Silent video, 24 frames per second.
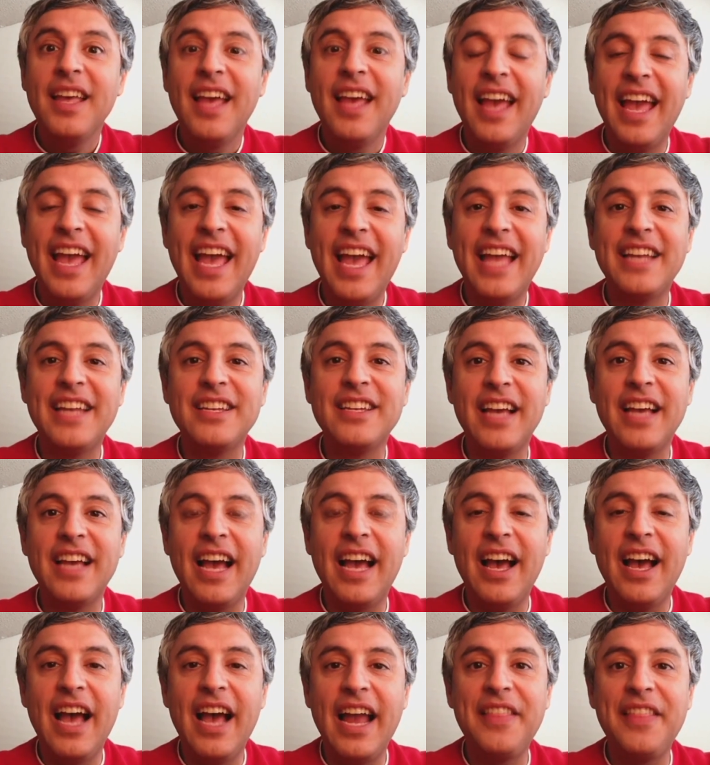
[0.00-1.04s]
And
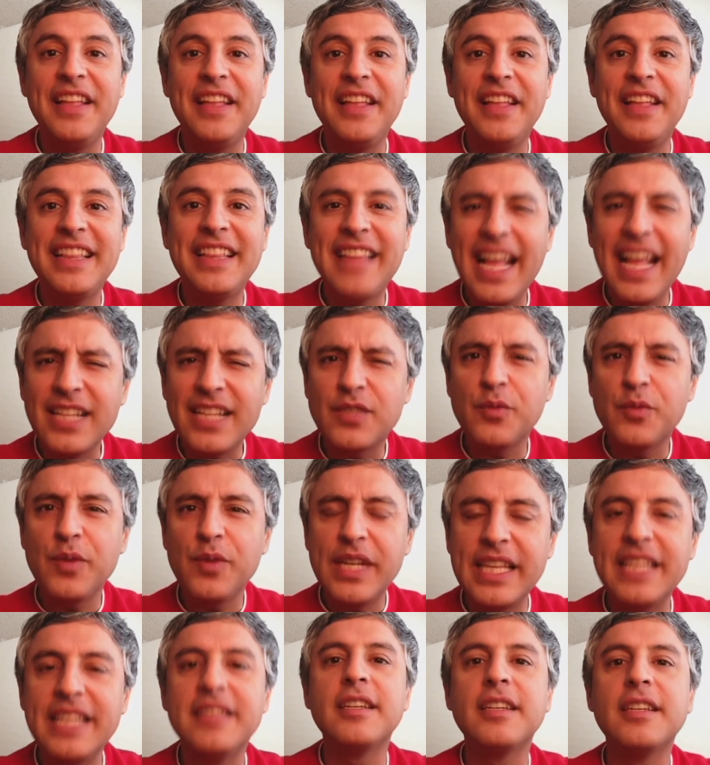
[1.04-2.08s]
I think that that's
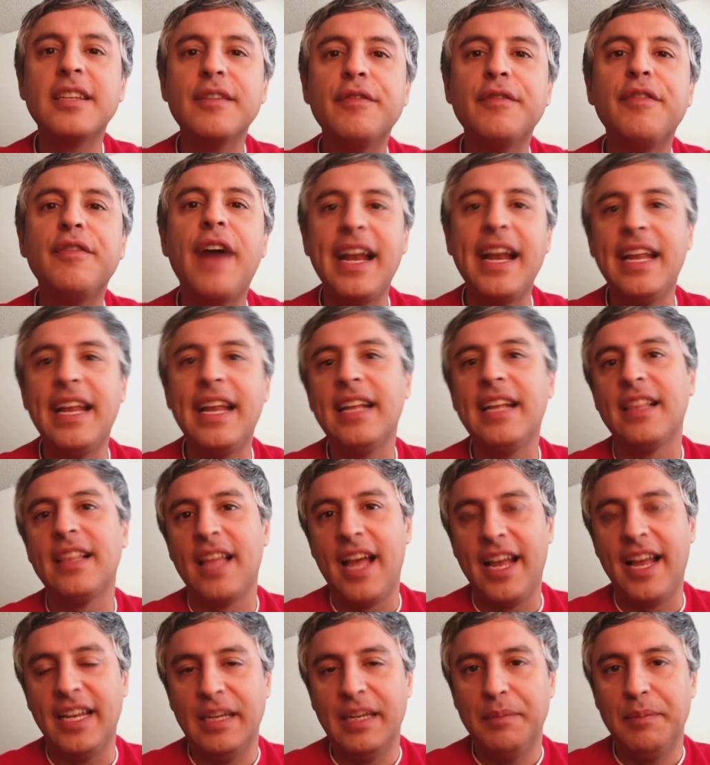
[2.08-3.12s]
really the dividing
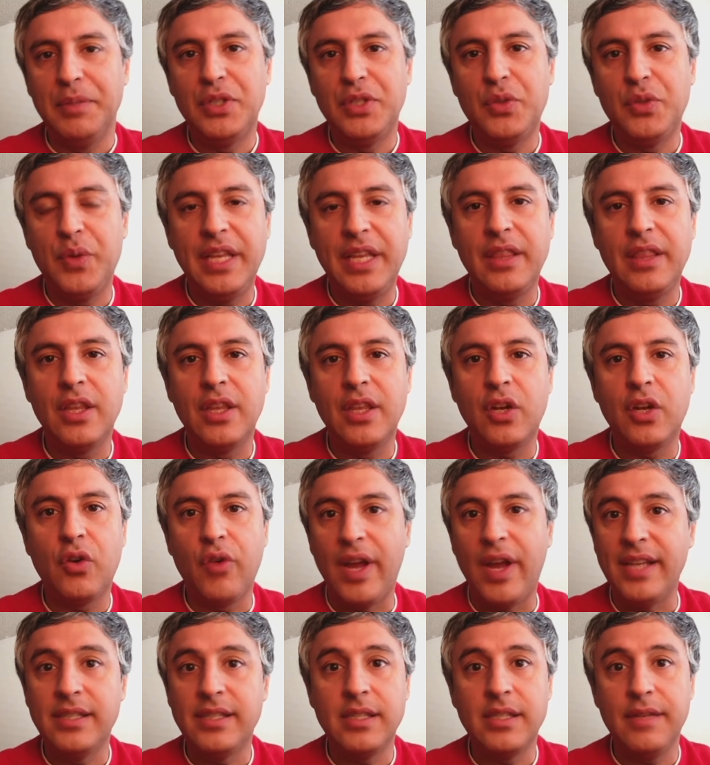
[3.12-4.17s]
line between the
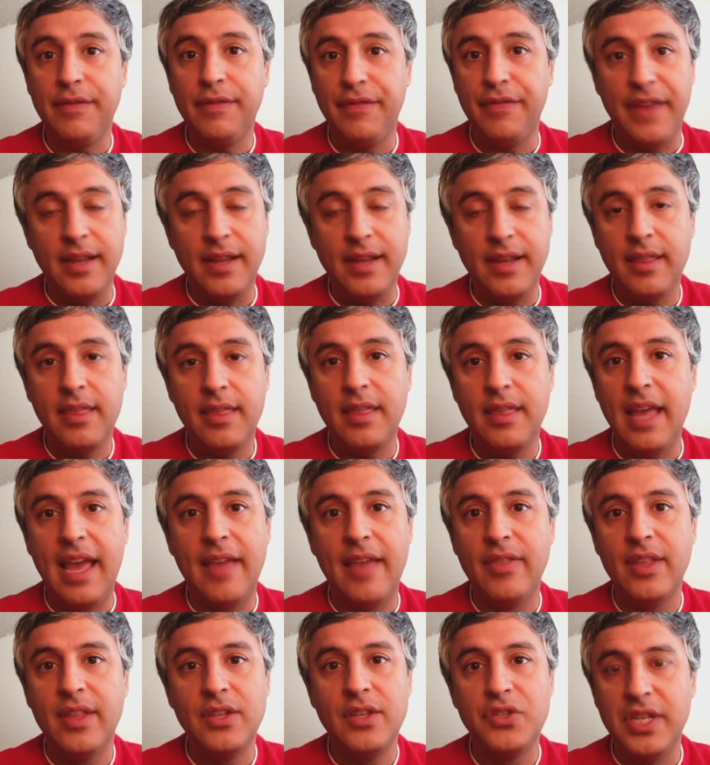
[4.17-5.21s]
Christ of faith
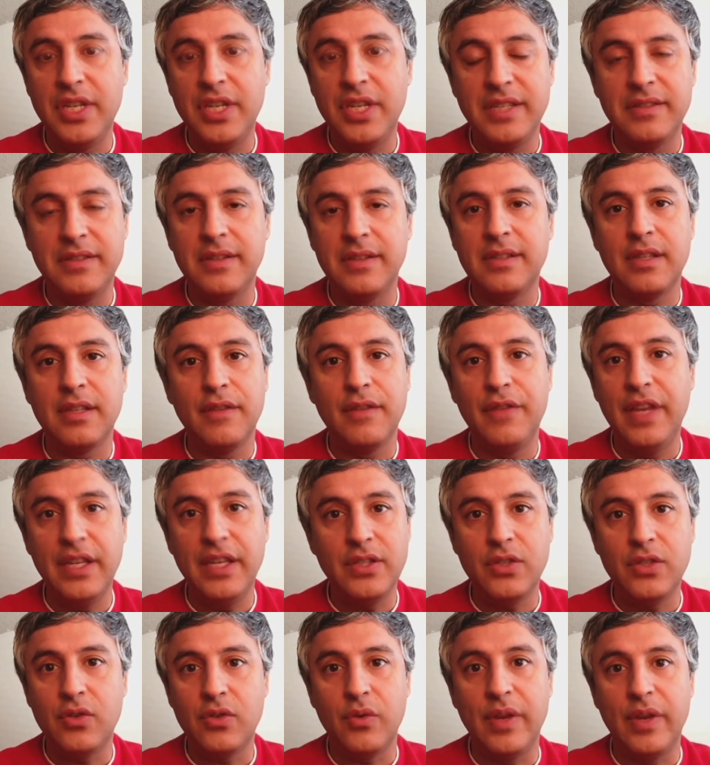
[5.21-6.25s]
and the Jesus of
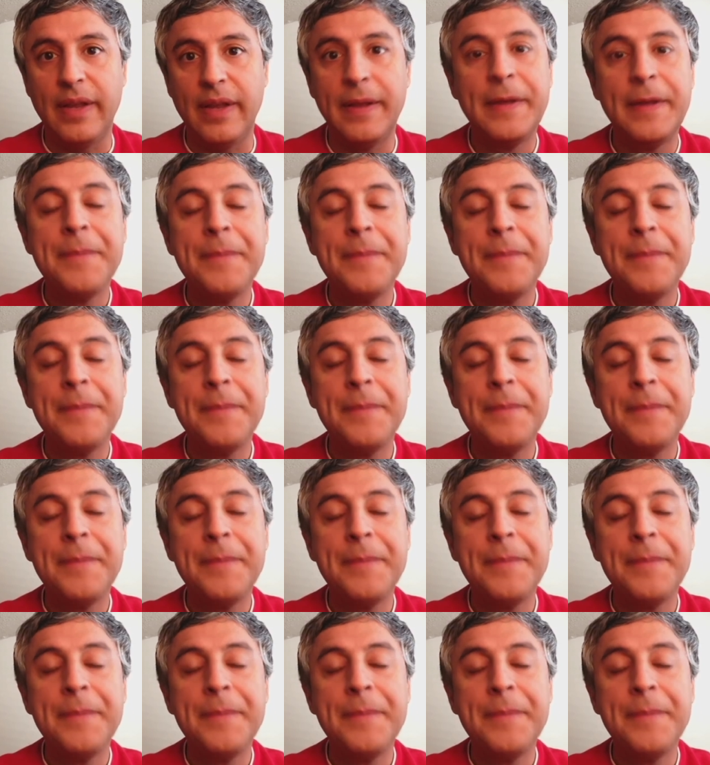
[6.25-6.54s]
history.